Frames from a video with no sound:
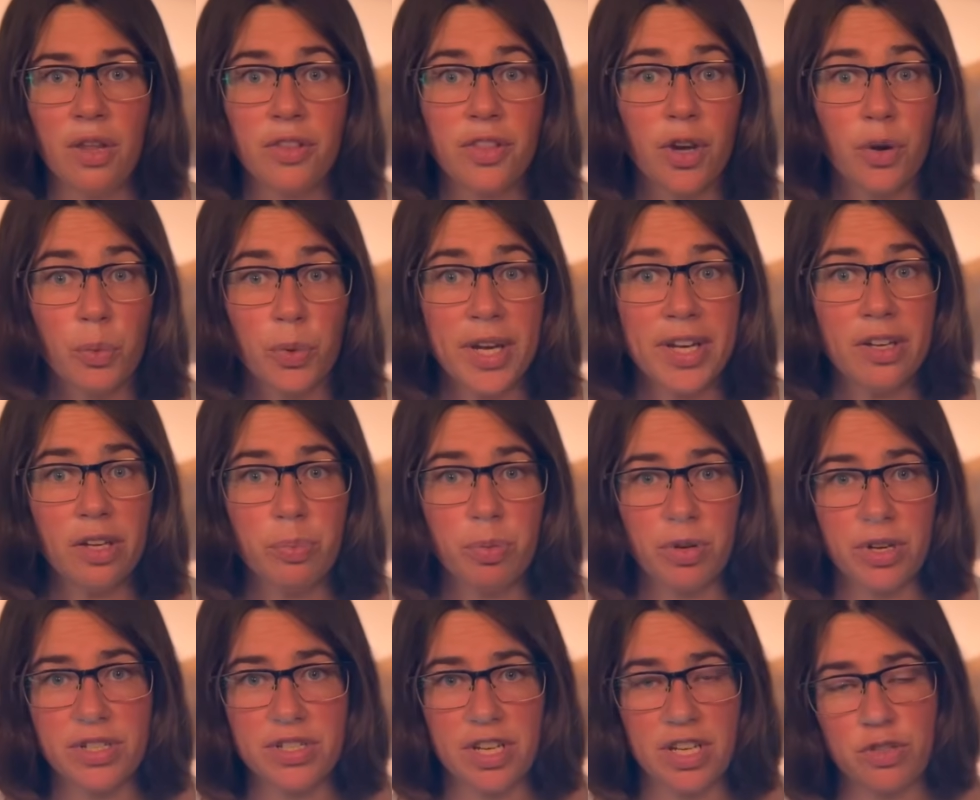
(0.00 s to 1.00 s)
The Regal
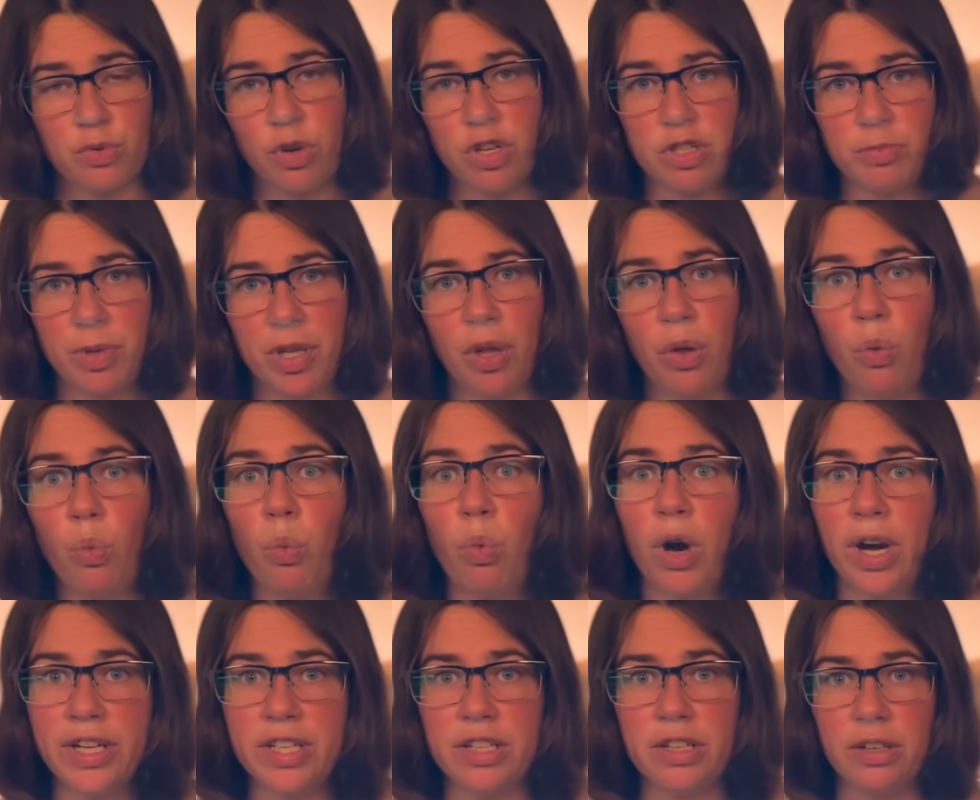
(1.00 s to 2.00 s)
Princess was built
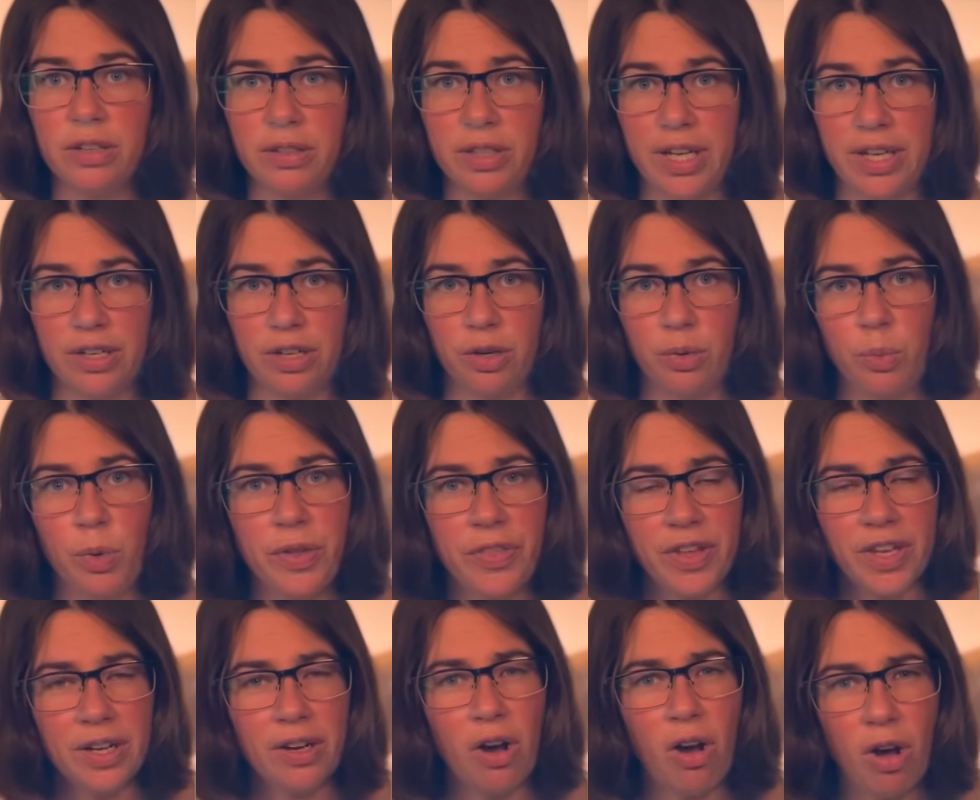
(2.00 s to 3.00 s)
1 year later with an